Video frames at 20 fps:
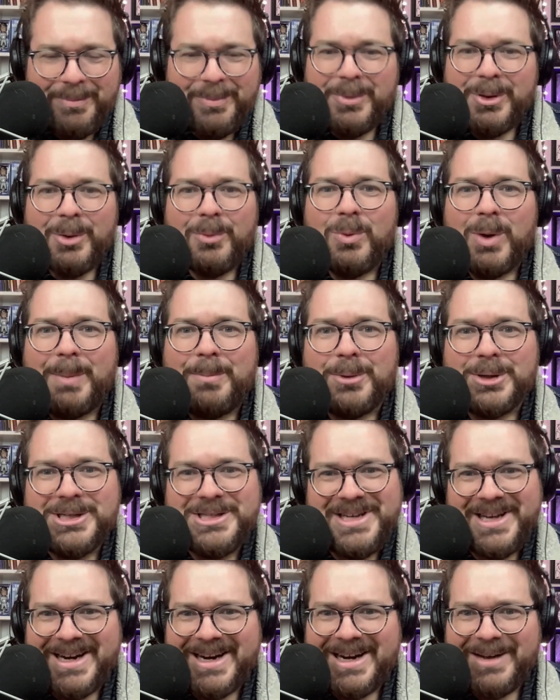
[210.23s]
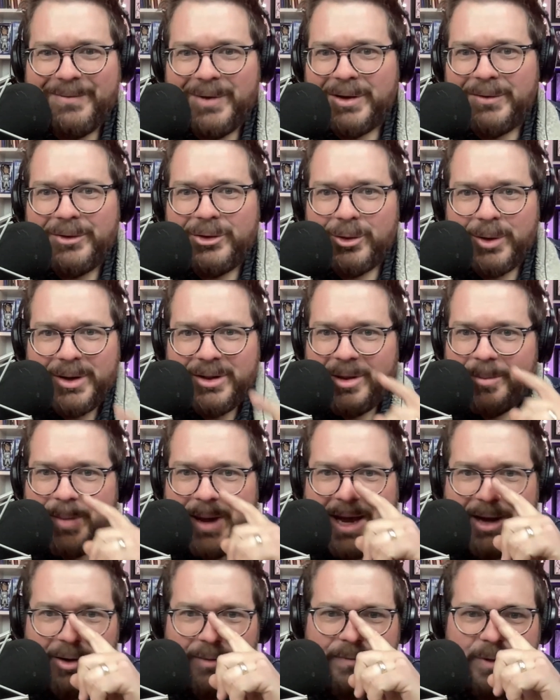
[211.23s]
representative entering the
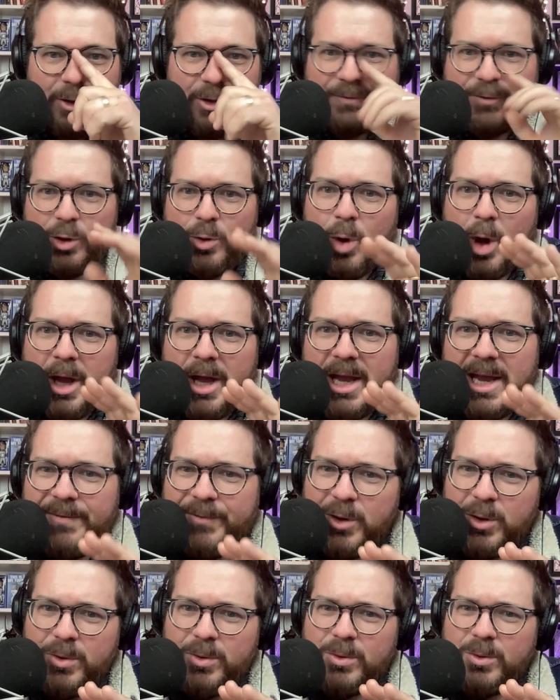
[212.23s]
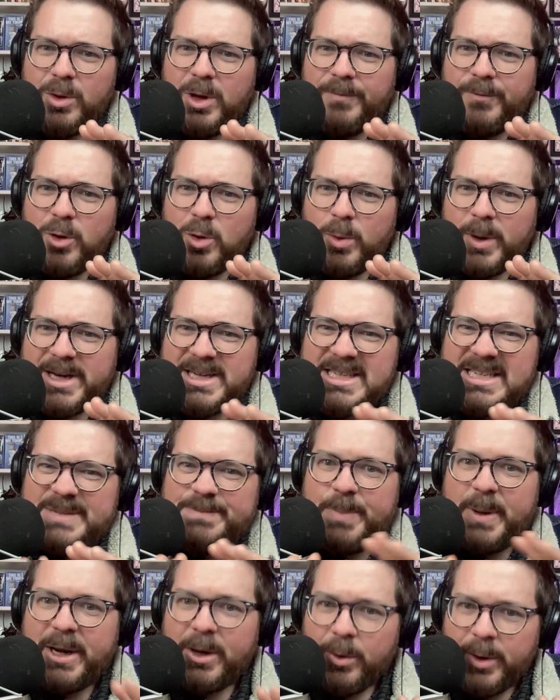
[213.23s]
battlefield, if you
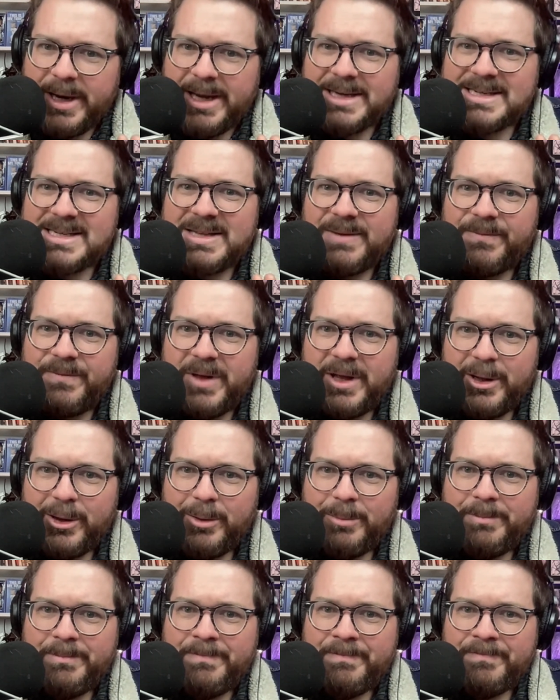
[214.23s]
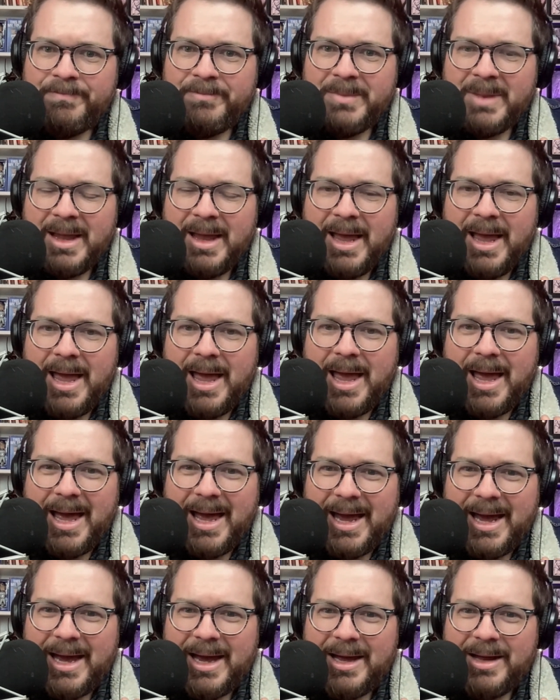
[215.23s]
experience the film
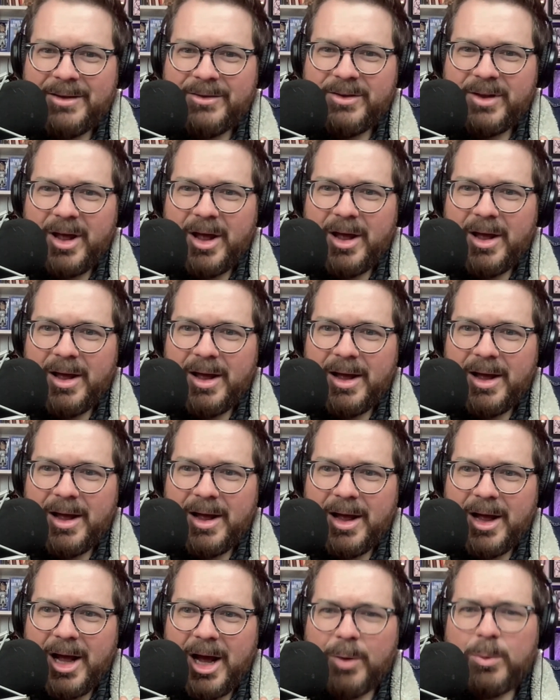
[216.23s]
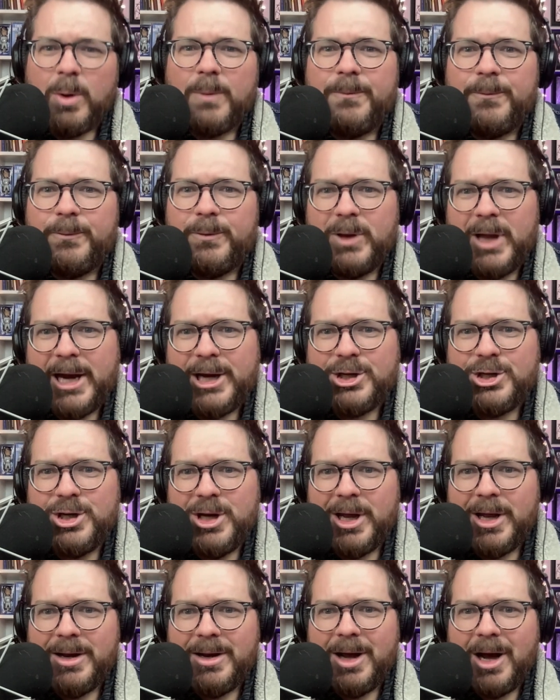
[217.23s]
as a
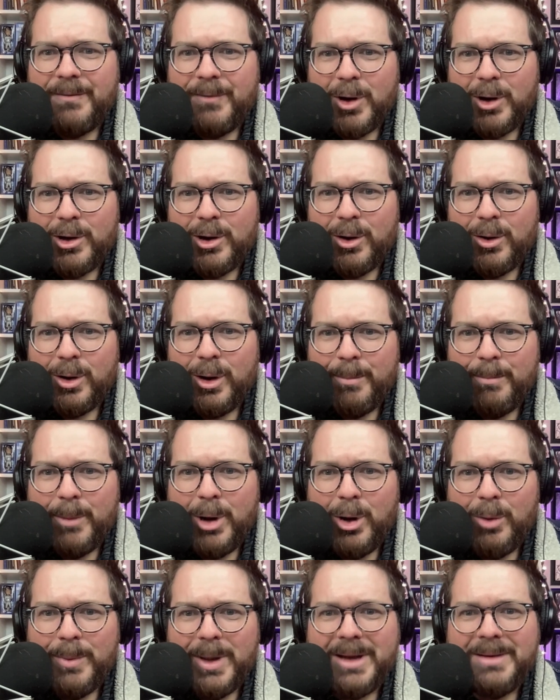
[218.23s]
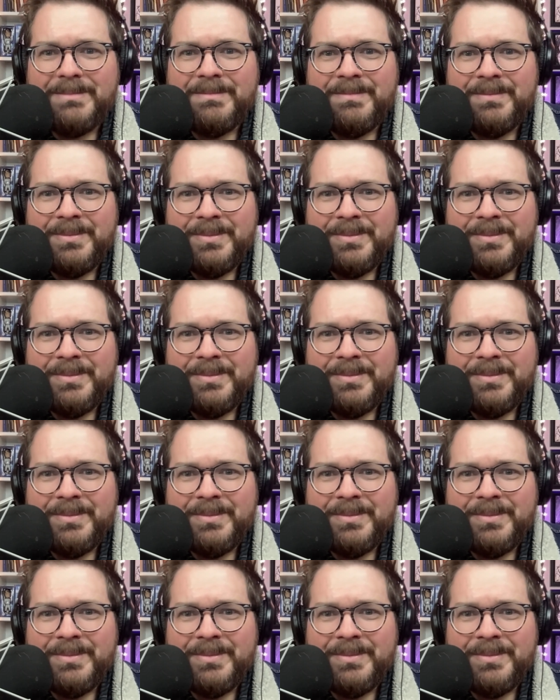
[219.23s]
reflection of our current moment,